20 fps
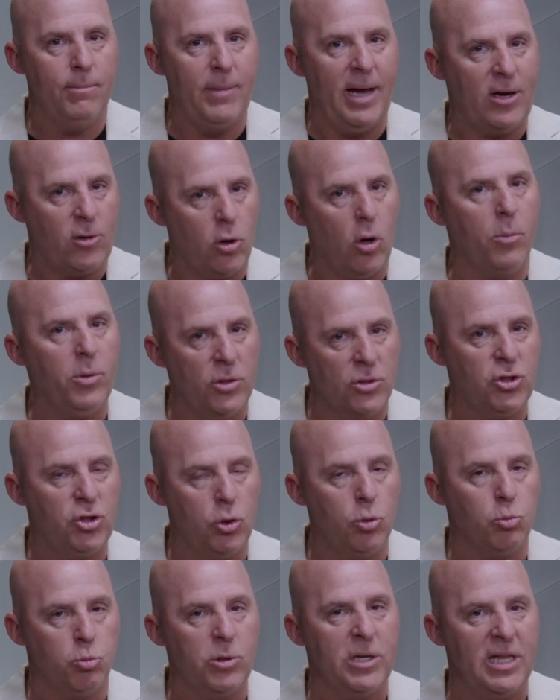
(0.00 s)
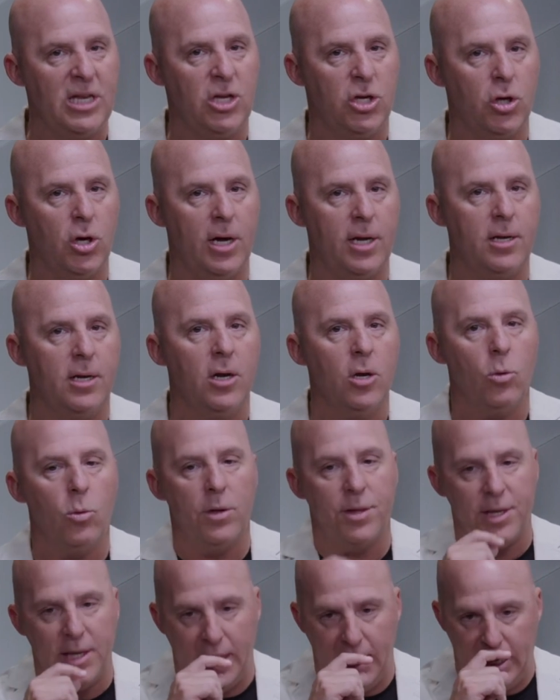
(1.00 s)
microbials do really good
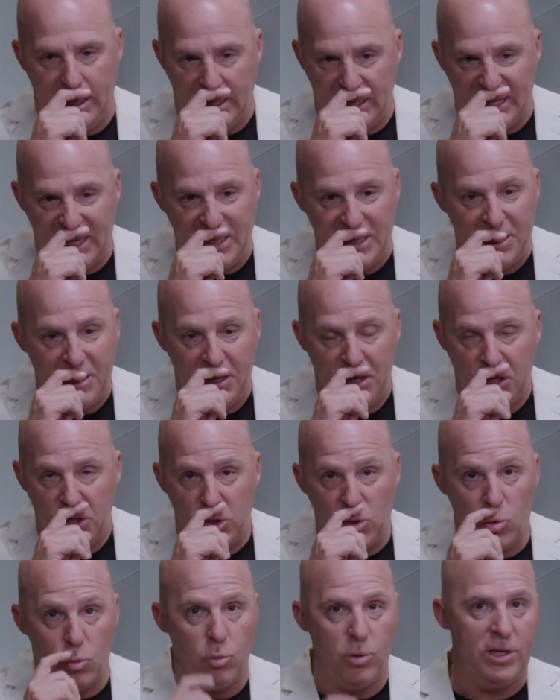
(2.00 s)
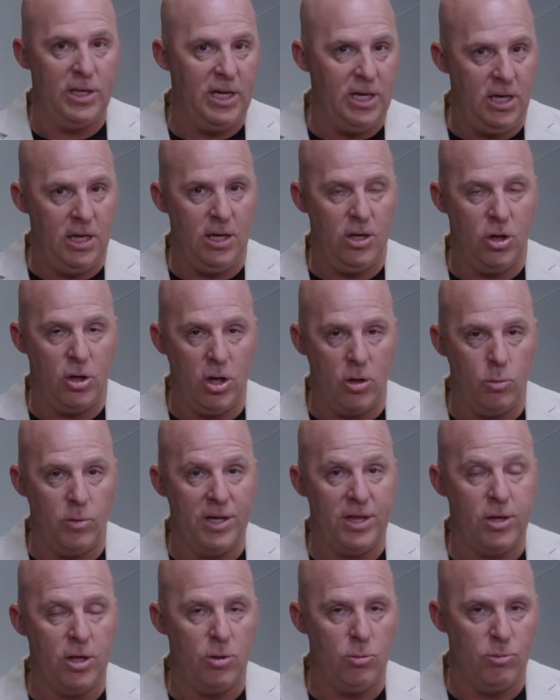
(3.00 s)
with inulin, do really good
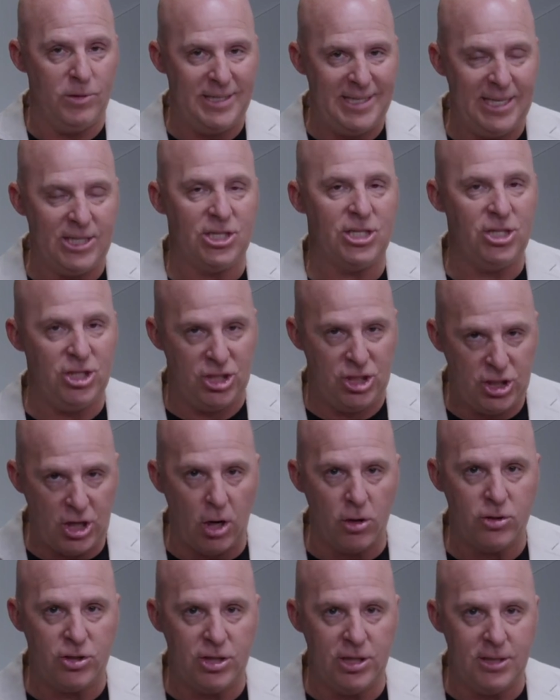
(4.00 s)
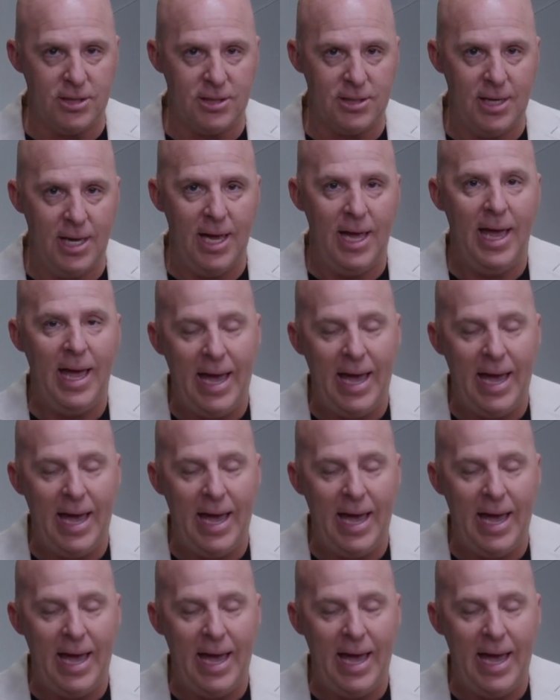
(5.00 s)
with resistant starches.